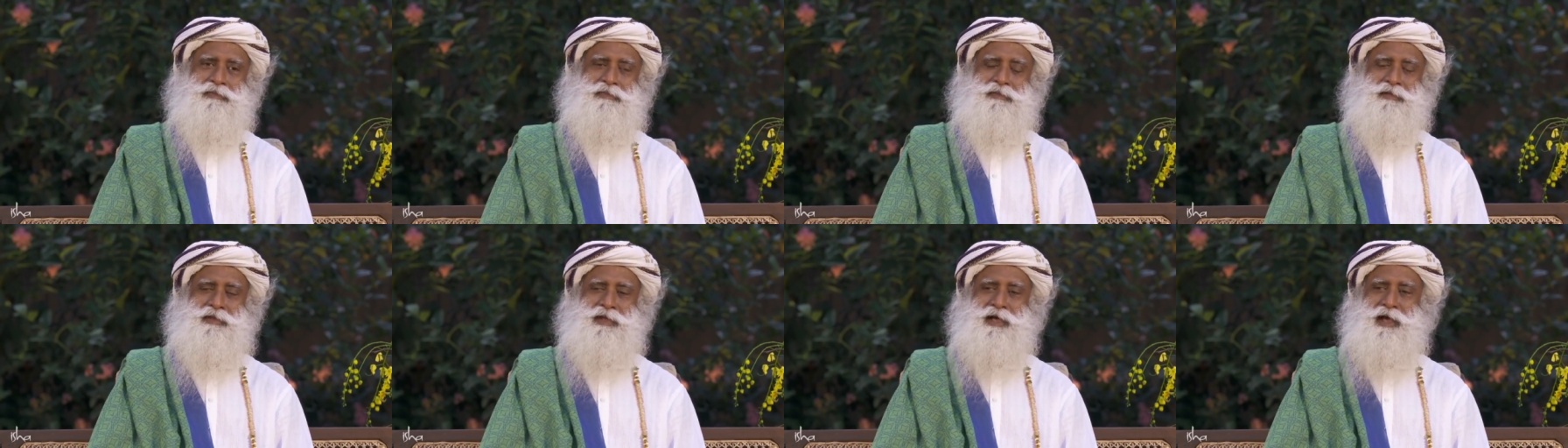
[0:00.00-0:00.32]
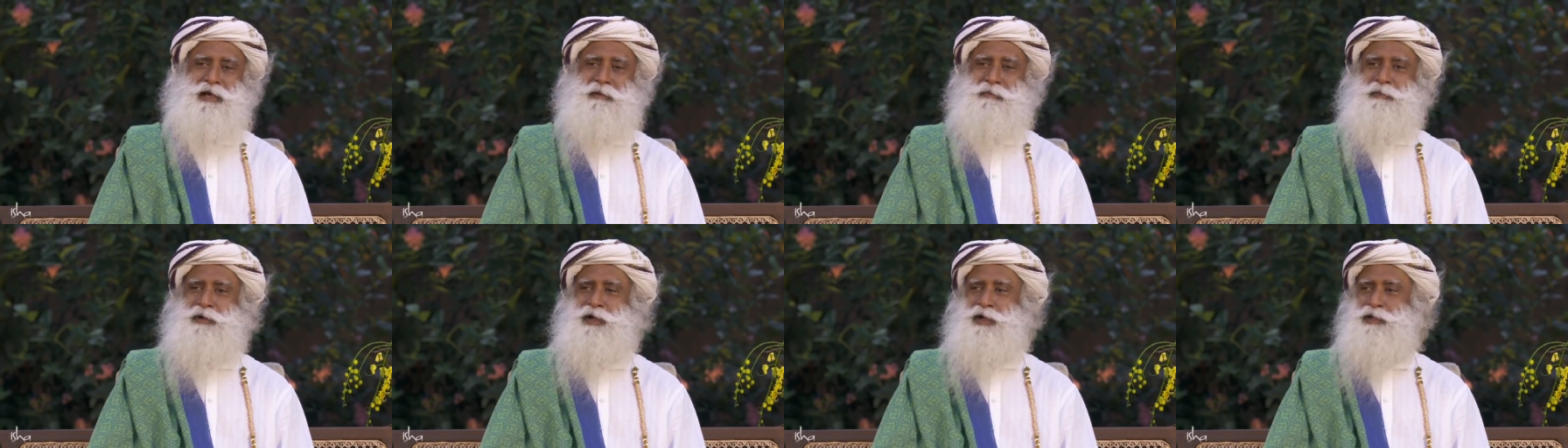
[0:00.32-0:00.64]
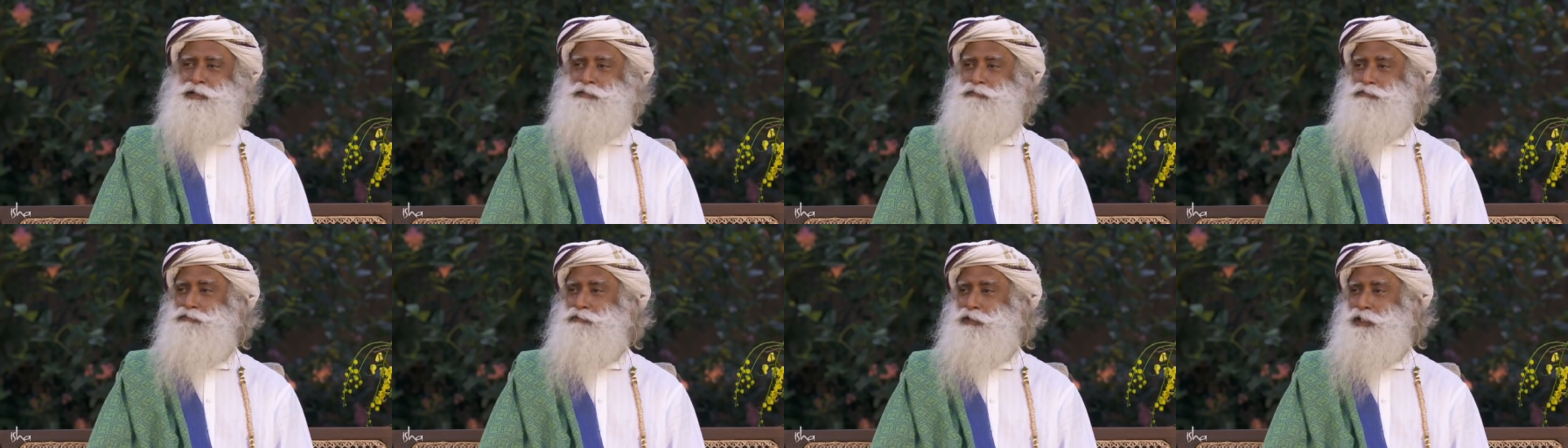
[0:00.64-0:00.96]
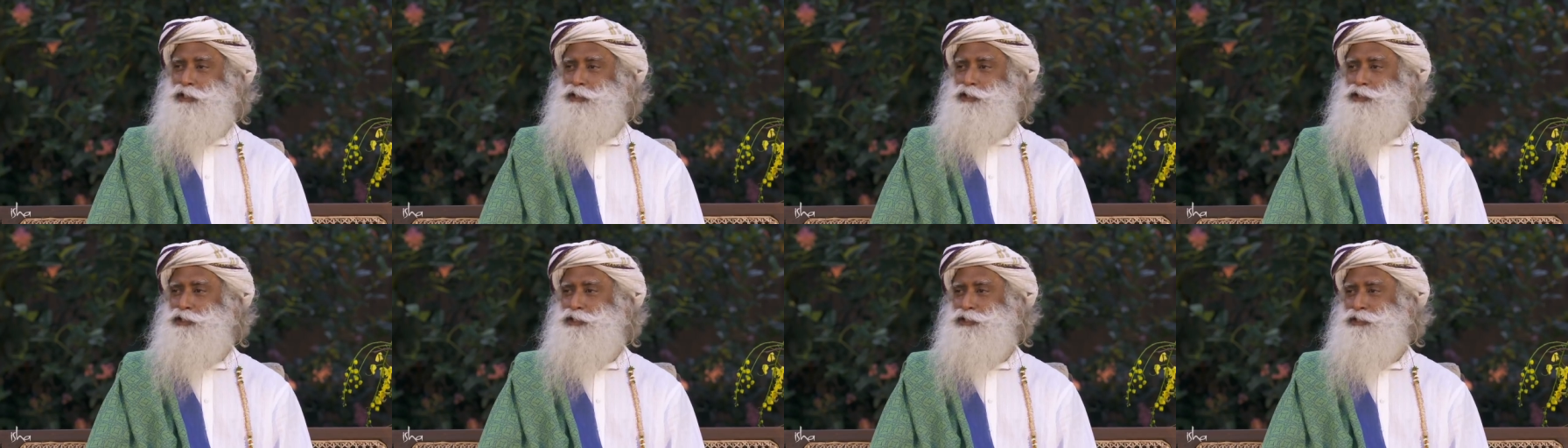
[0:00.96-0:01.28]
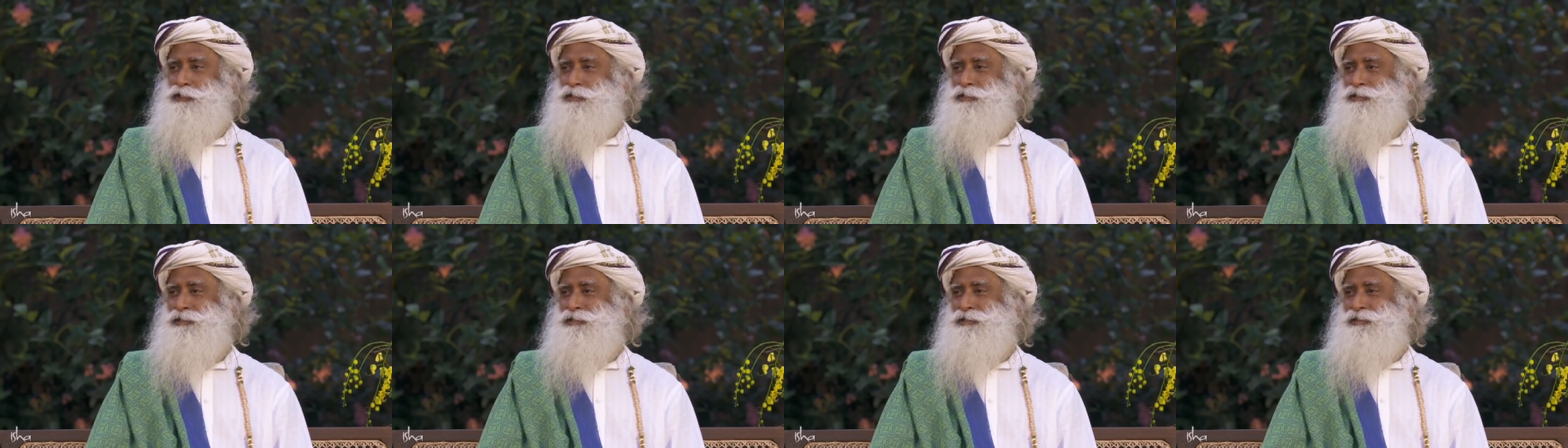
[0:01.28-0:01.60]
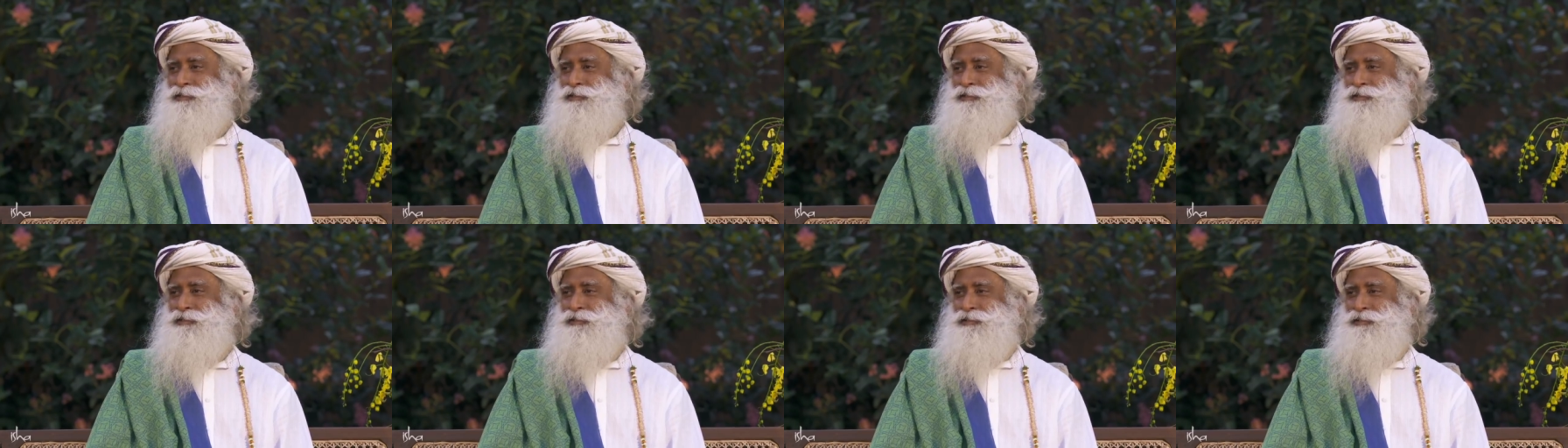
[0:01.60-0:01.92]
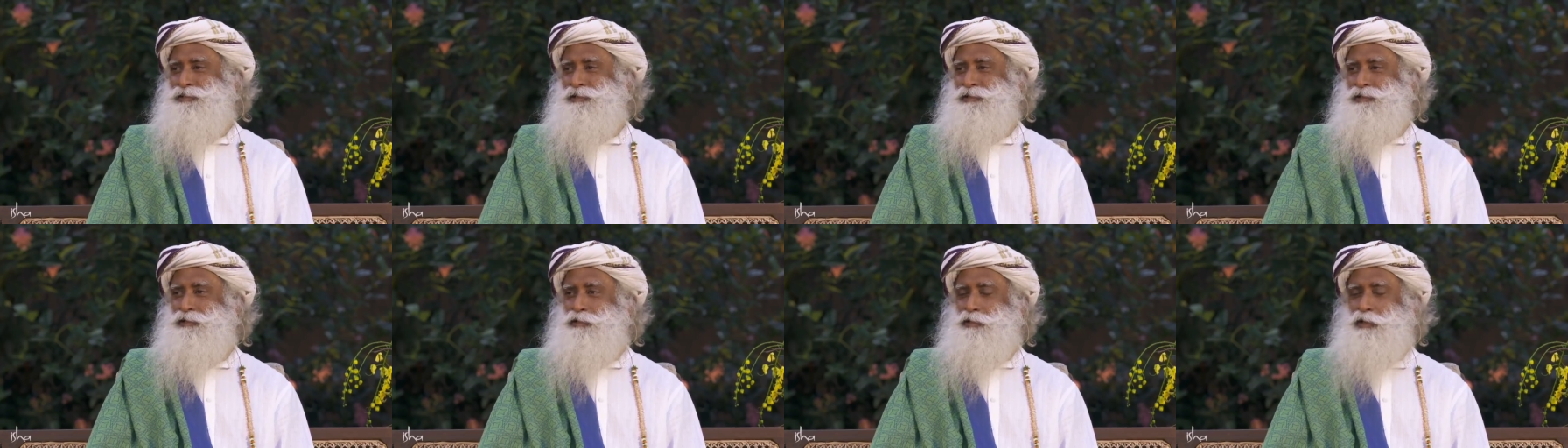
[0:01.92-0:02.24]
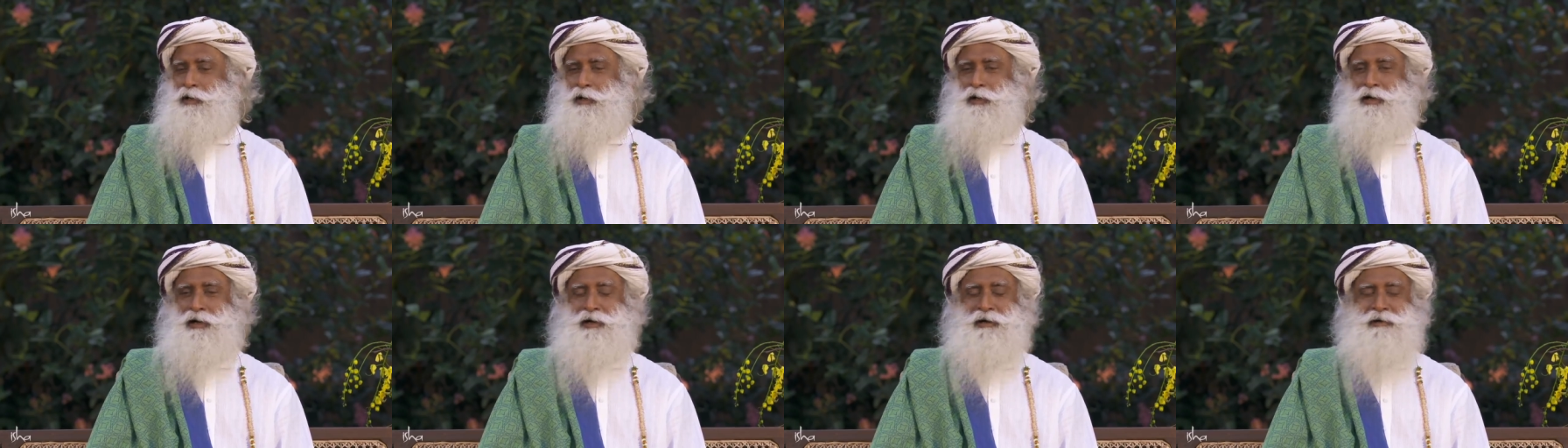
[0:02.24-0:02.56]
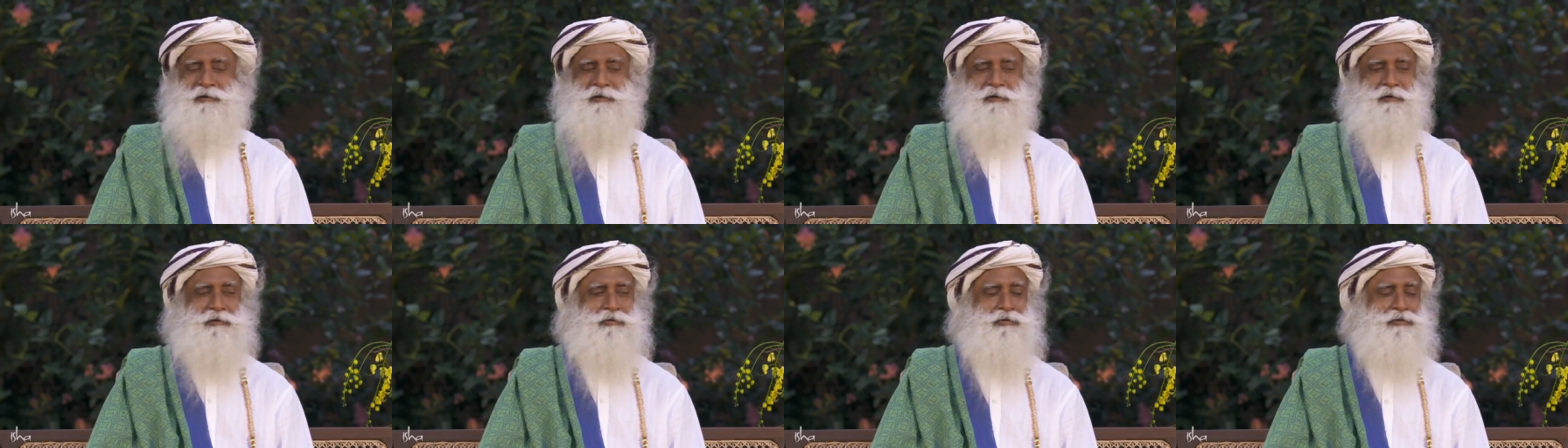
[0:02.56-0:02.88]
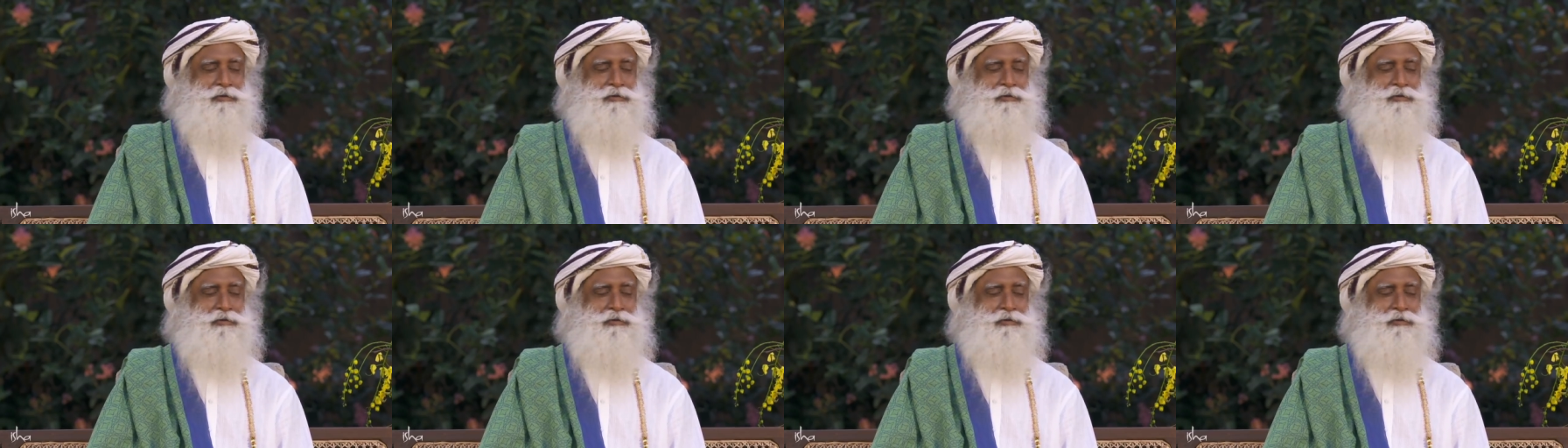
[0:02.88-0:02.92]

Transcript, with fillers: I'm not a French, you know,